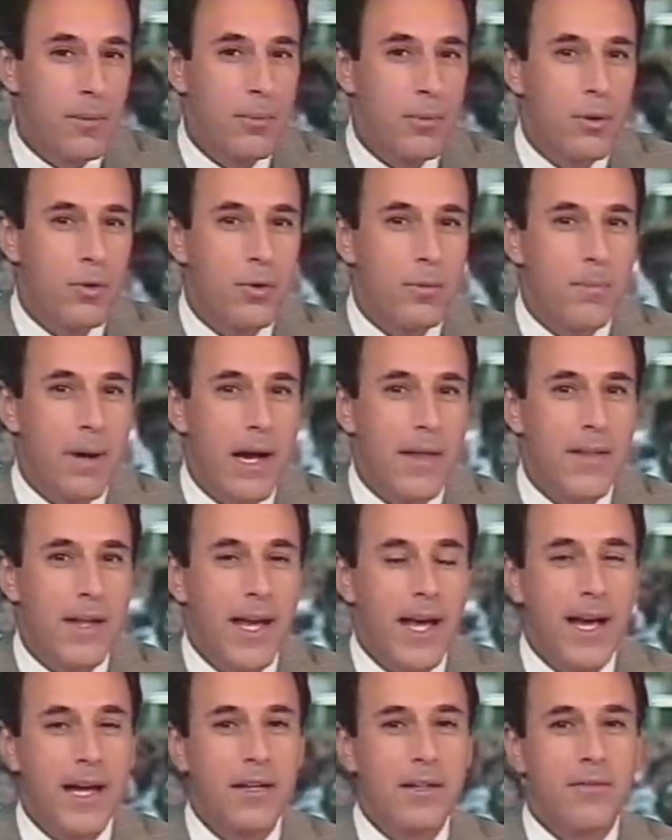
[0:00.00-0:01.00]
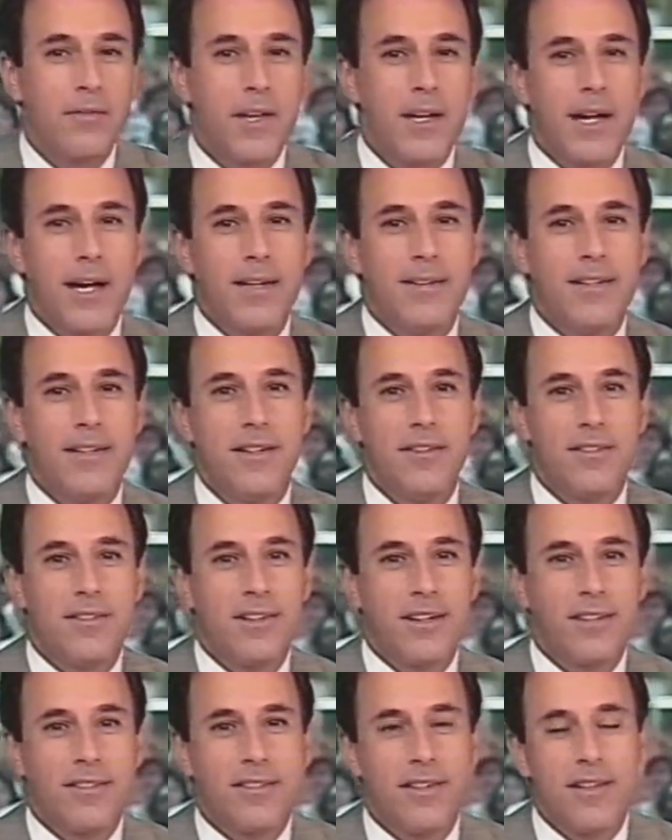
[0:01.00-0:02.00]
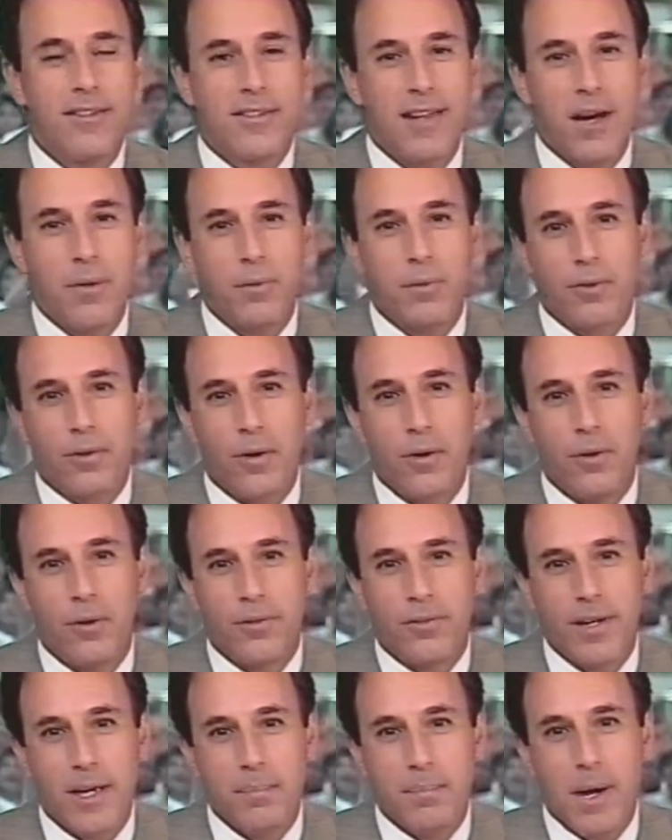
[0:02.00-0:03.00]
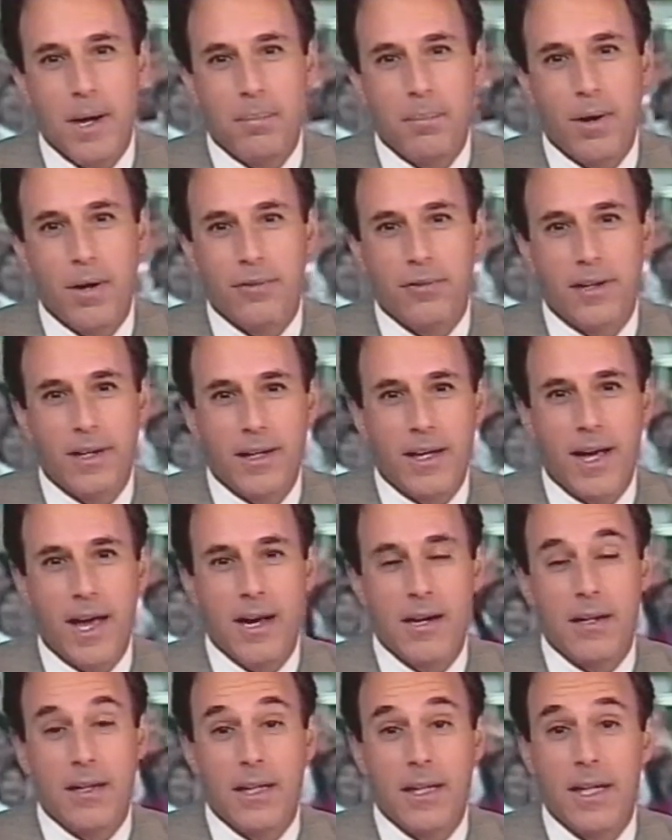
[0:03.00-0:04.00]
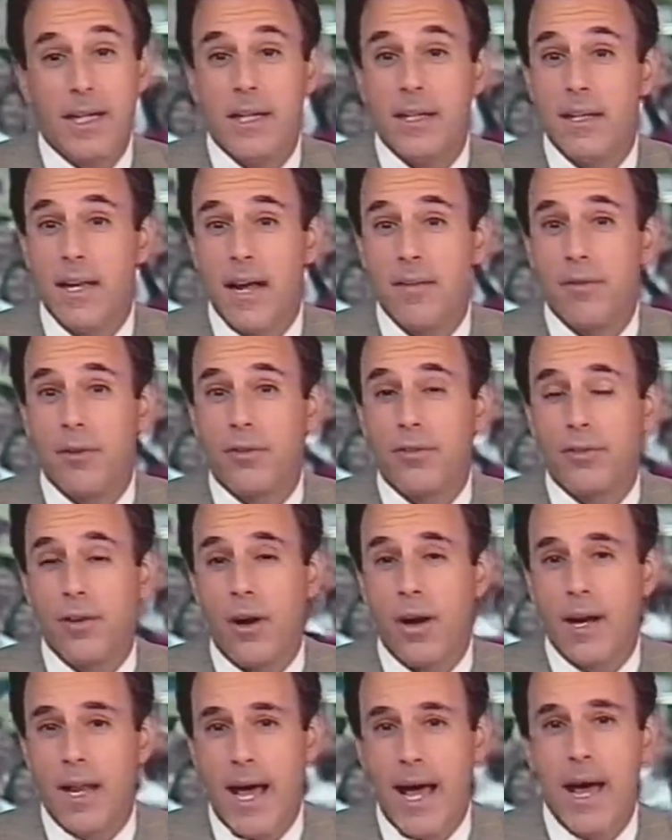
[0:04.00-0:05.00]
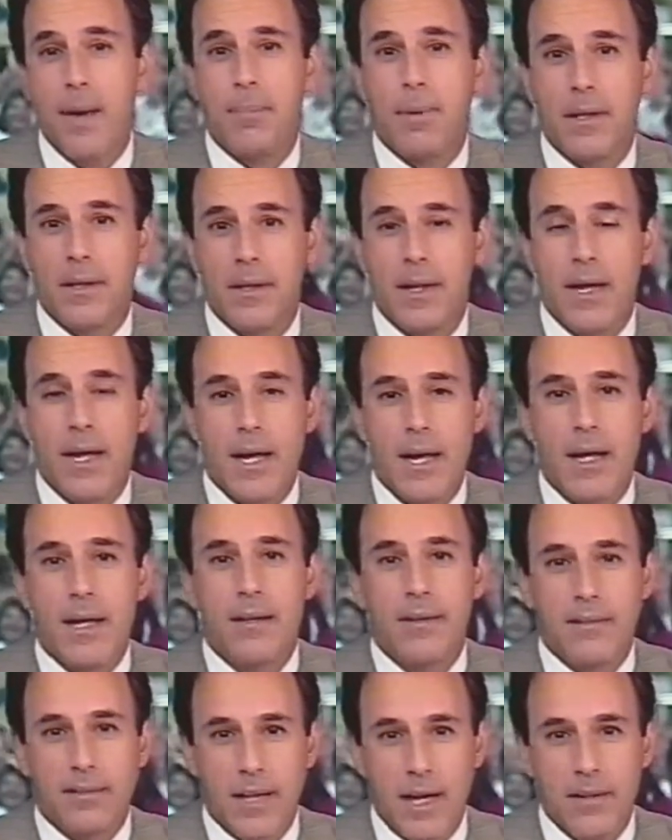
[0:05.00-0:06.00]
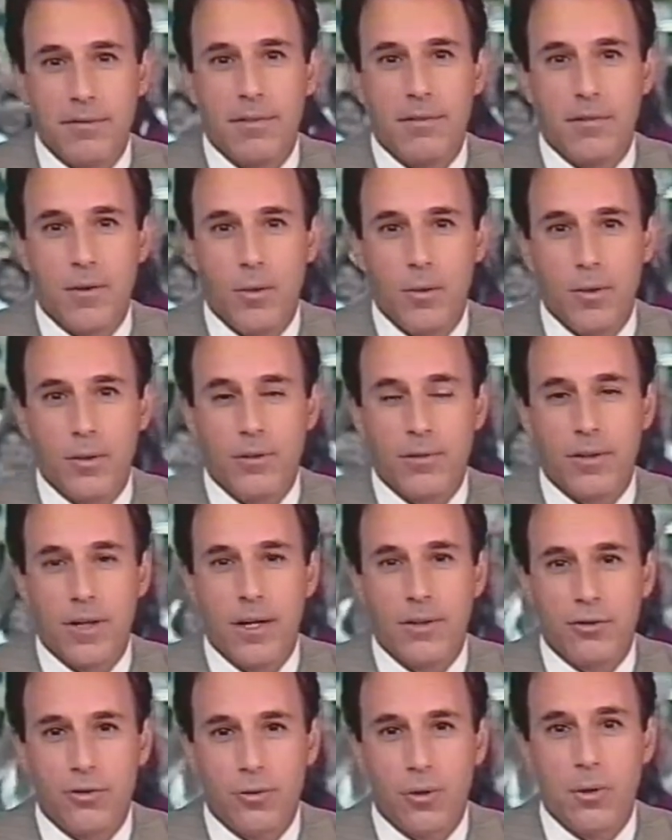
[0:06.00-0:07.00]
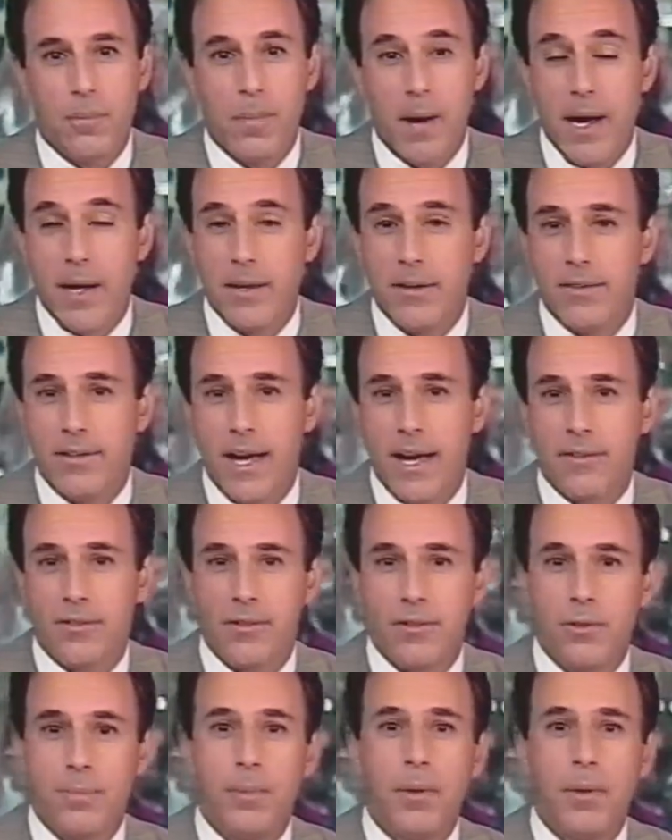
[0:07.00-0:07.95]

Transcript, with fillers: the moon by the end of the 1960s. That was a goal set by President Kennedy. He never saw it happen. His life, of course, cut short by an assassin's